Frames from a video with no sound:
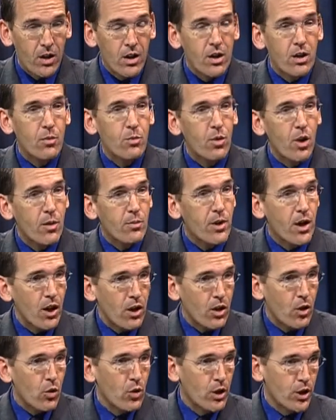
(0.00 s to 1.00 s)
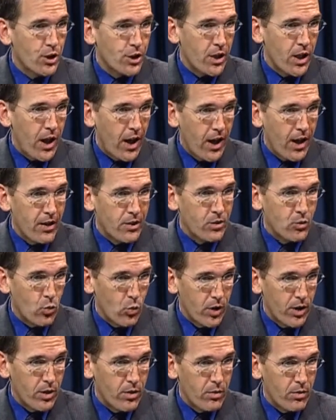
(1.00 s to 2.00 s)
The problem that our coalition has
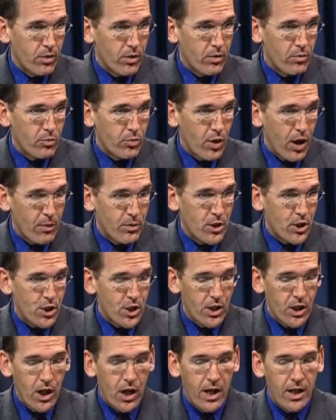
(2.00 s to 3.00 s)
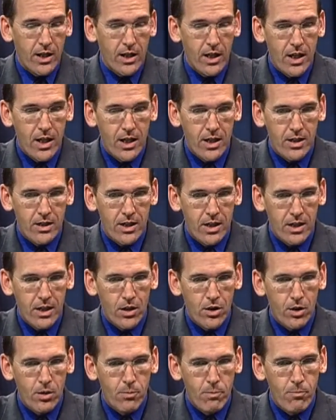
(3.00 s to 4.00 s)
with Proposition 9 is that there
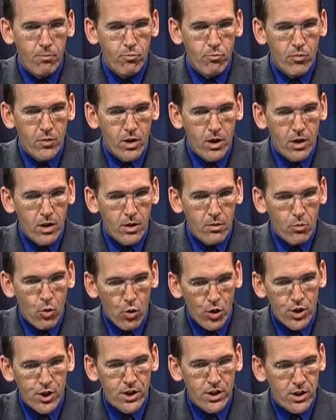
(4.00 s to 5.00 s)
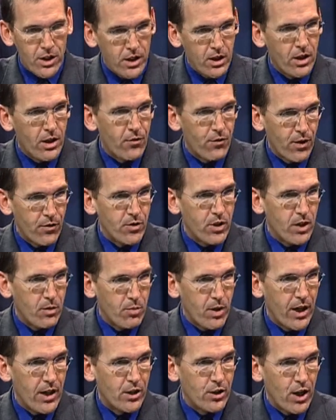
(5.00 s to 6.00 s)
are portions in the
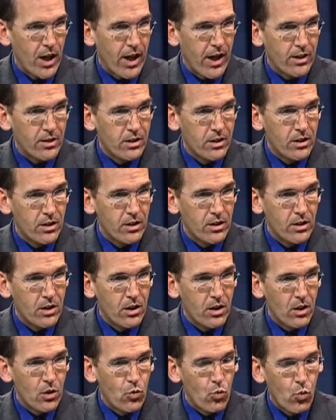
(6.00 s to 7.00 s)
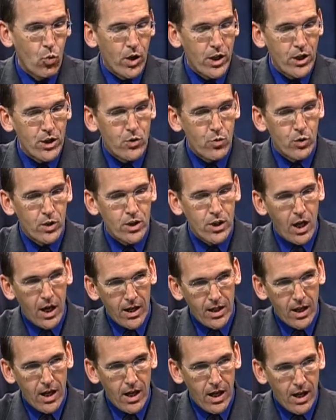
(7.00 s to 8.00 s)
15-page Act which would tie
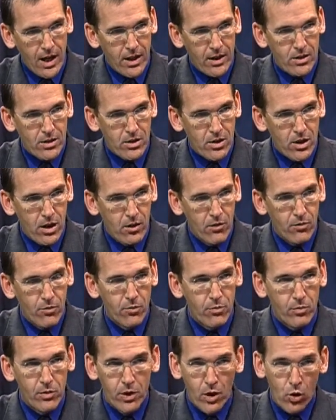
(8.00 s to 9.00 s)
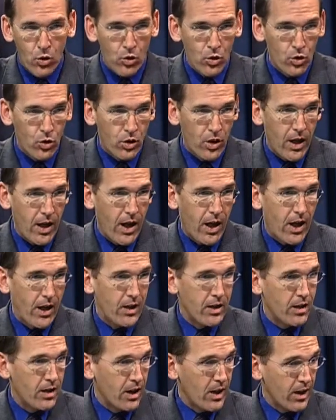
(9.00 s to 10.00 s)
the hands of local,
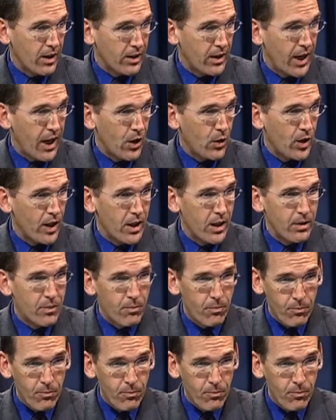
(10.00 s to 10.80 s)
county,